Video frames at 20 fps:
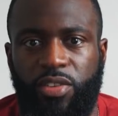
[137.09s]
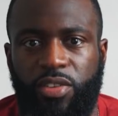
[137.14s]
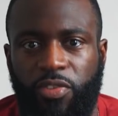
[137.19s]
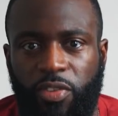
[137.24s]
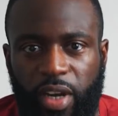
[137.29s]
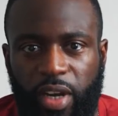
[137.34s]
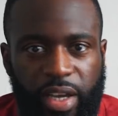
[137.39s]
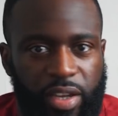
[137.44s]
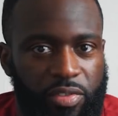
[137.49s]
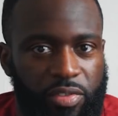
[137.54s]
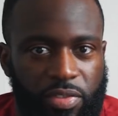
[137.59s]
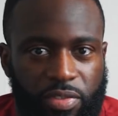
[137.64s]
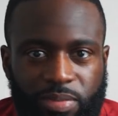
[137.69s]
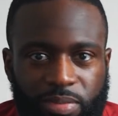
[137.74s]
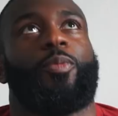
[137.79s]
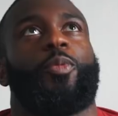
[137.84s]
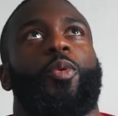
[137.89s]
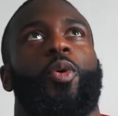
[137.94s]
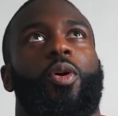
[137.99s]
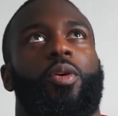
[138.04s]

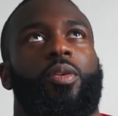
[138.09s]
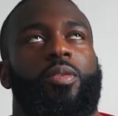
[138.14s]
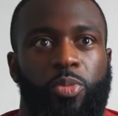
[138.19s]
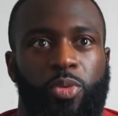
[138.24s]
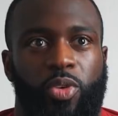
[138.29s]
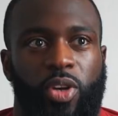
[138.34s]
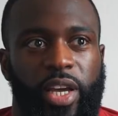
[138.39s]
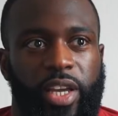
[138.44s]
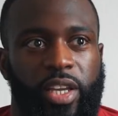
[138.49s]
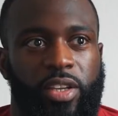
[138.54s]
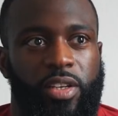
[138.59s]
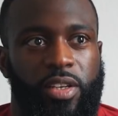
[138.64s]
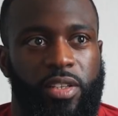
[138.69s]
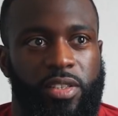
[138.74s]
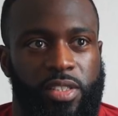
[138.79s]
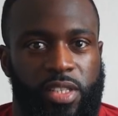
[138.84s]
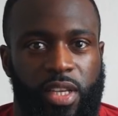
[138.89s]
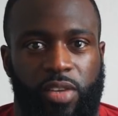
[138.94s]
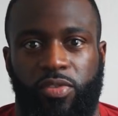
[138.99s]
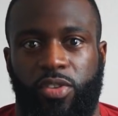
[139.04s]
5, well, more like a
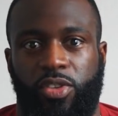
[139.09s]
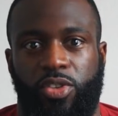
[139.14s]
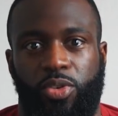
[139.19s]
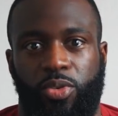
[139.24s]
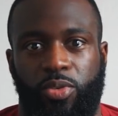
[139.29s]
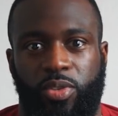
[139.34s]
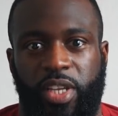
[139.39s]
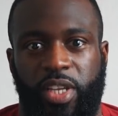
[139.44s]
7 till